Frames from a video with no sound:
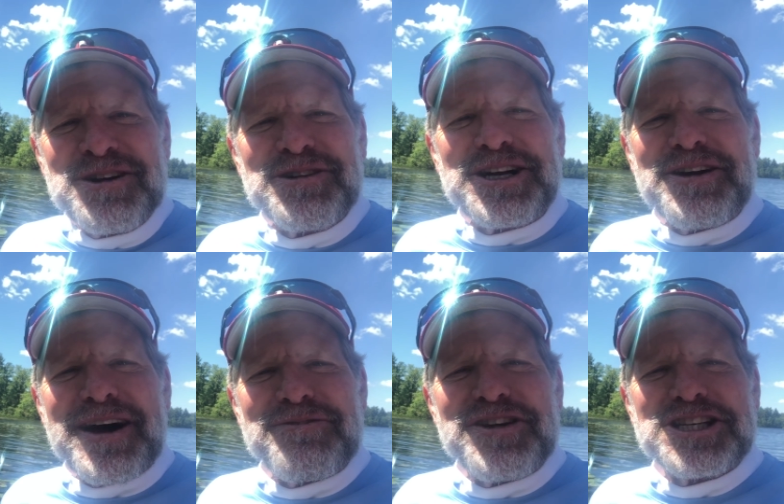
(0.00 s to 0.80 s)
When you're
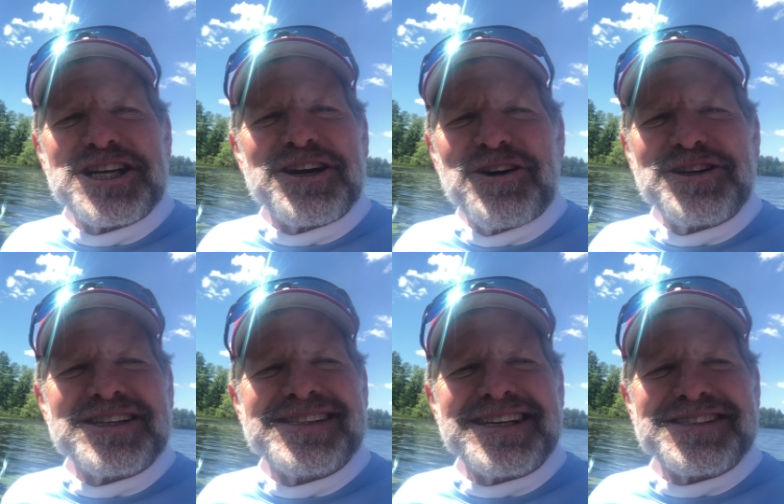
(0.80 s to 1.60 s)
out fishing and all you can
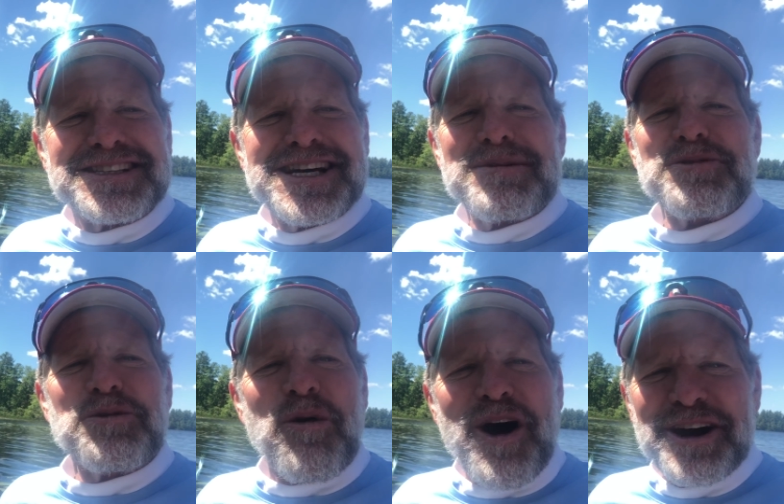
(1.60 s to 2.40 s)
see is the top of the
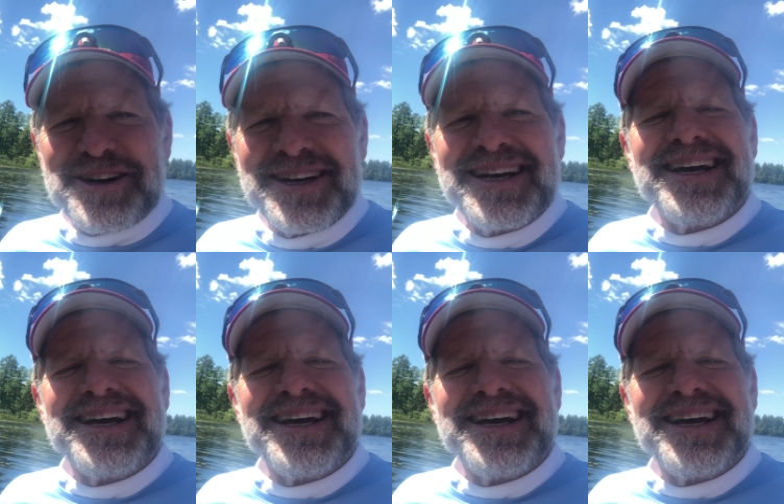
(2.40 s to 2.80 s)
water,